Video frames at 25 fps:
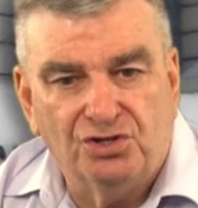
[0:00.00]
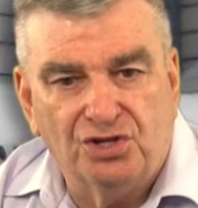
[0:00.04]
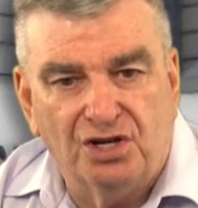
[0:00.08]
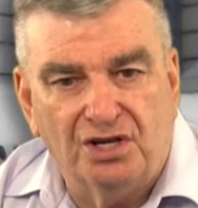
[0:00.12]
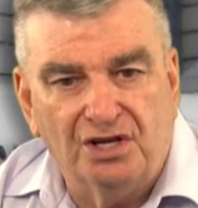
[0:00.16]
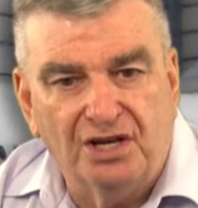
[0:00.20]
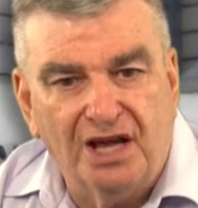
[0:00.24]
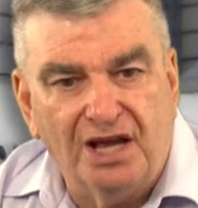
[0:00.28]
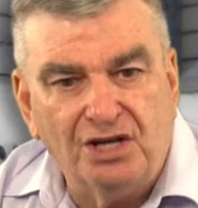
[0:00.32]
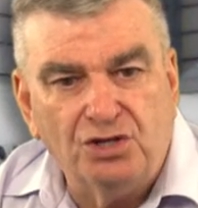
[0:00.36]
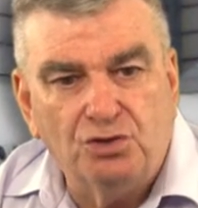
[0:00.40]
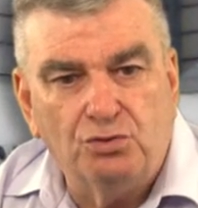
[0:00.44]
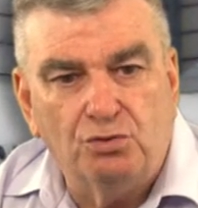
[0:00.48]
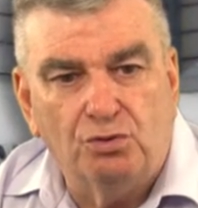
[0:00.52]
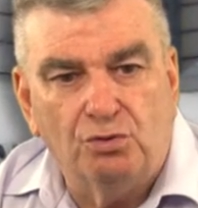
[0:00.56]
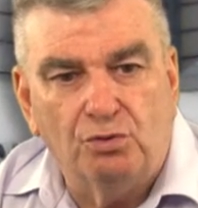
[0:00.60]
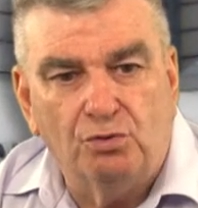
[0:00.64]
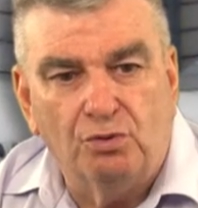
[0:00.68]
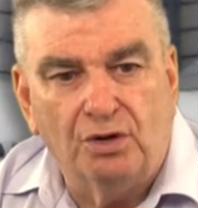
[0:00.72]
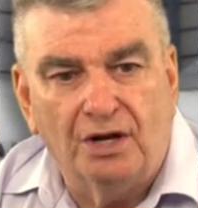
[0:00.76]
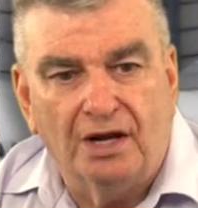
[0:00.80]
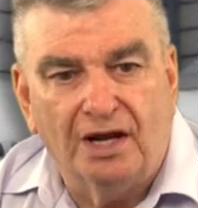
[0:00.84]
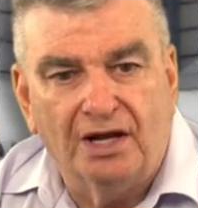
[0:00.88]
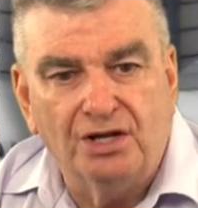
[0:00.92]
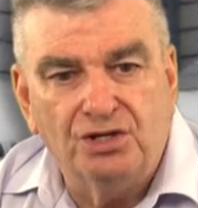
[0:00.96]
a natural
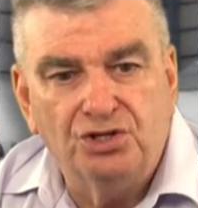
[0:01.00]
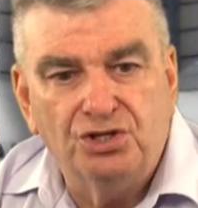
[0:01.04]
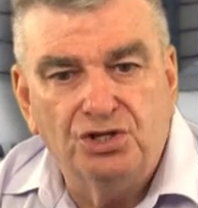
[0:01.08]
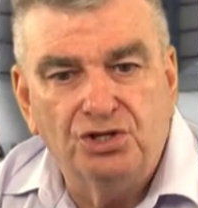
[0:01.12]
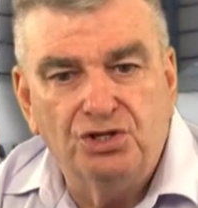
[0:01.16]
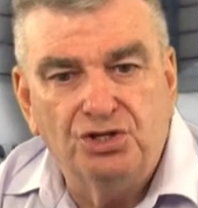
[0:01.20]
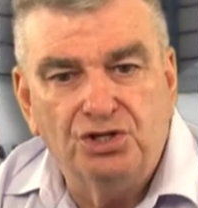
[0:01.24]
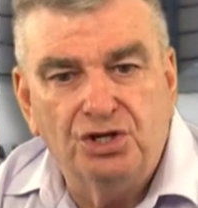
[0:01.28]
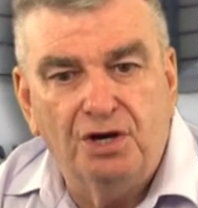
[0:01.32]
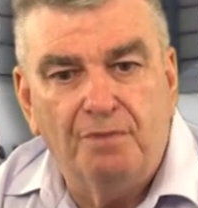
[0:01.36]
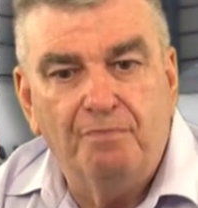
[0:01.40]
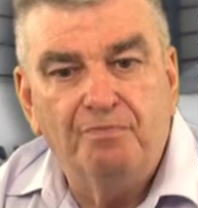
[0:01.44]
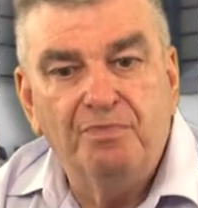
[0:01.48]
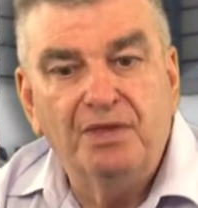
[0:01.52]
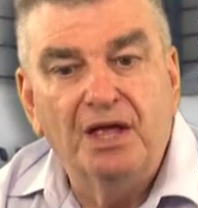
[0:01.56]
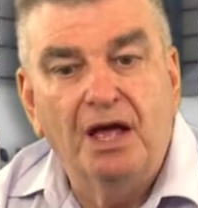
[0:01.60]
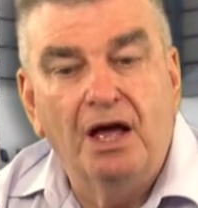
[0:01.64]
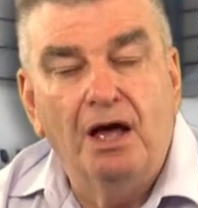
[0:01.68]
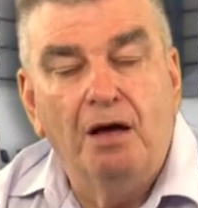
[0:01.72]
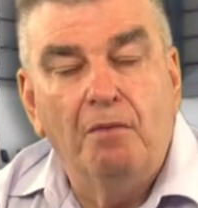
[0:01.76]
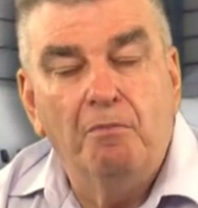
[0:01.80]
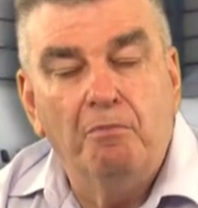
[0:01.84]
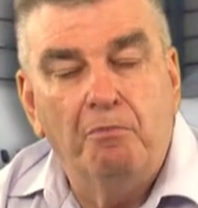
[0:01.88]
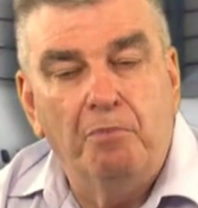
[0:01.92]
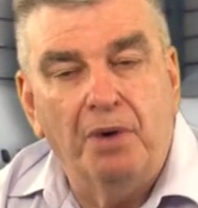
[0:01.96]
relationship,
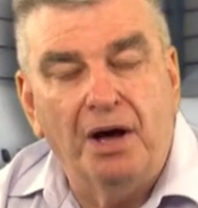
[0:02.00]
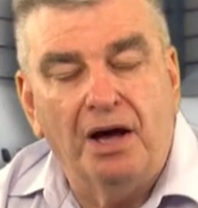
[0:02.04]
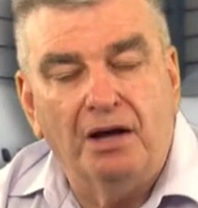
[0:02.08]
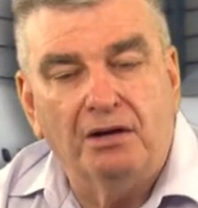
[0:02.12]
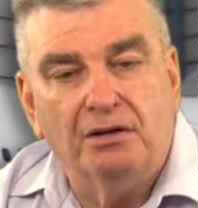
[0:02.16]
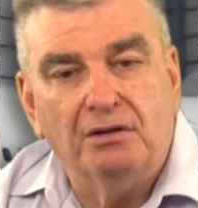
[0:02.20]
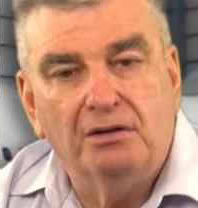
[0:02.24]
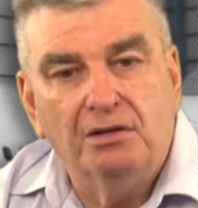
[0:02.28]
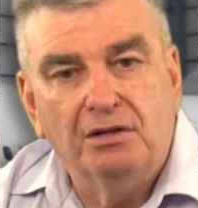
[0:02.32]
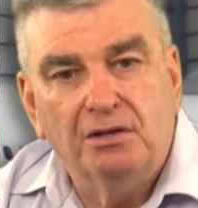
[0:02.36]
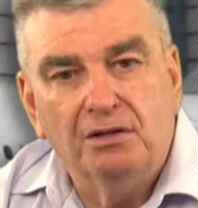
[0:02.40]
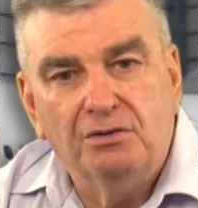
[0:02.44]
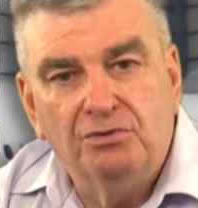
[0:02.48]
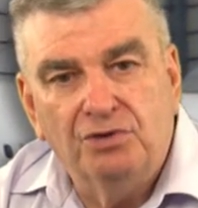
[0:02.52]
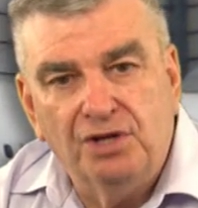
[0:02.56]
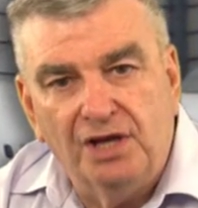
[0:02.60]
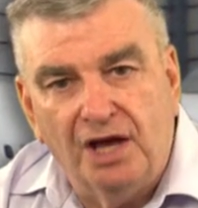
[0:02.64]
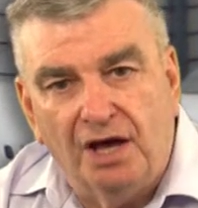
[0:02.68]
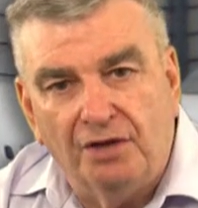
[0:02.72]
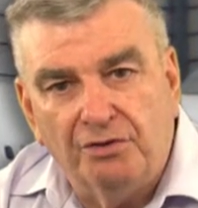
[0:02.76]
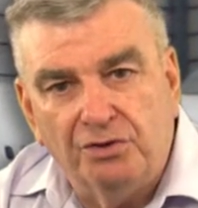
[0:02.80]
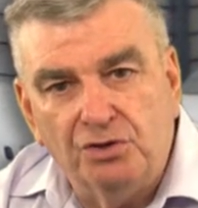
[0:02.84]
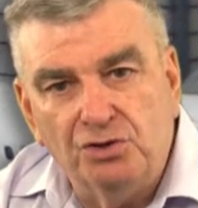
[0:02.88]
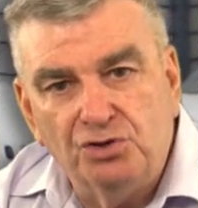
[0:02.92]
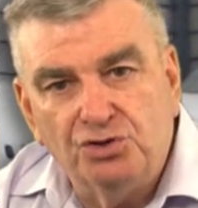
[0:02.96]
but the
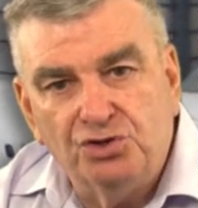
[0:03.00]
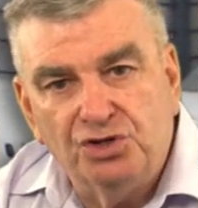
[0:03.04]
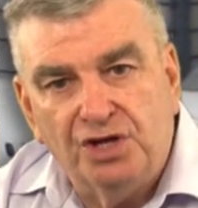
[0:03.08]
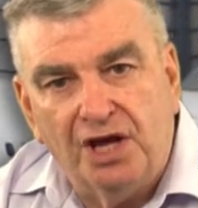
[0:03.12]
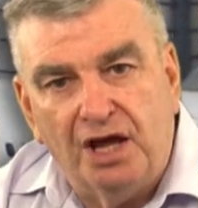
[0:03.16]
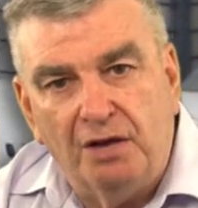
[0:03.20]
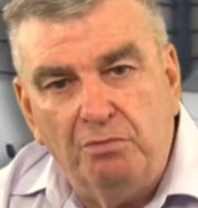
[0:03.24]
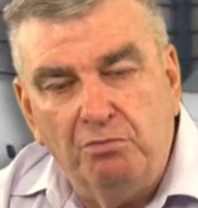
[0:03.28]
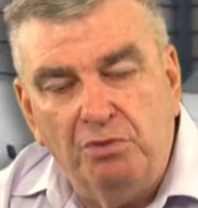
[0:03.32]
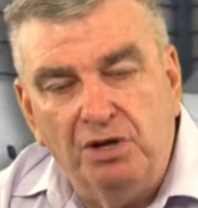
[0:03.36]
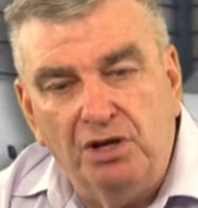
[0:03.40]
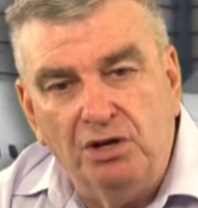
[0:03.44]
others can be